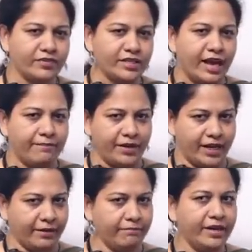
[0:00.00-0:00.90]
was
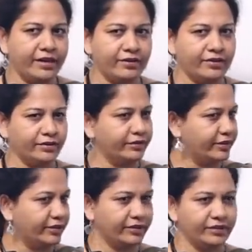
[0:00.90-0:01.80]
happening, Birko you
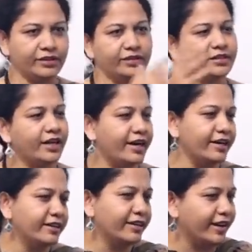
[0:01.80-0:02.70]
know,
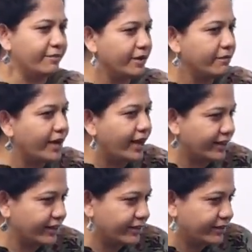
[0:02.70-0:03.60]
started coming
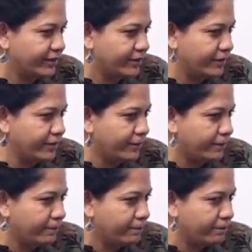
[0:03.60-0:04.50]
back.
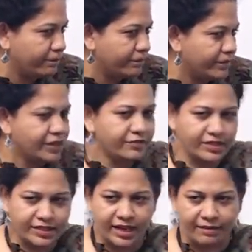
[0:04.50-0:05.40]
This
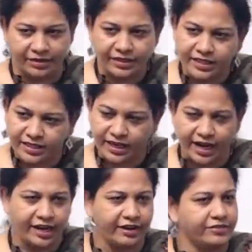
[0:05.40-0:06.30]
was happening. This is the
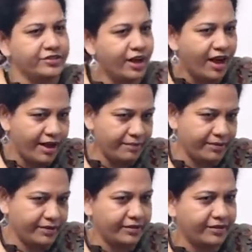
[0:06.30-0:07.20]
kind of job.
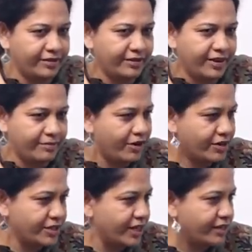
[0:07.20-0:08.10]
I'm not
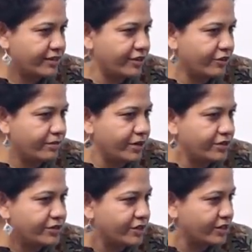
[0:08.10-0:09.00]
saying that you'll be
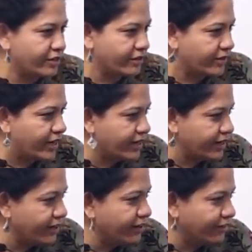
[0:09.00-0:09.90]
restricted to the
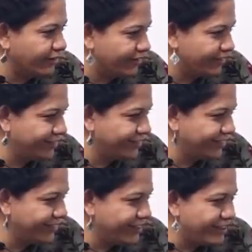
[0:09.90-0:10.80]
winery alone
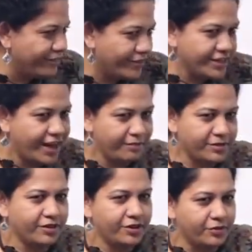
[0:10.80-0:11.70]
which I am
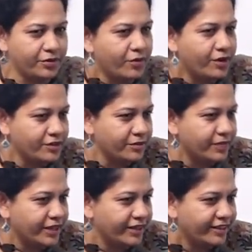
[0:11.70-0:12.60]
sure you would want to
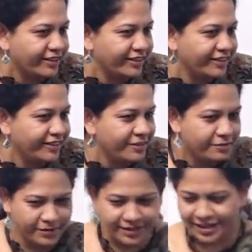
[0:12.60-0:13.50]
be. But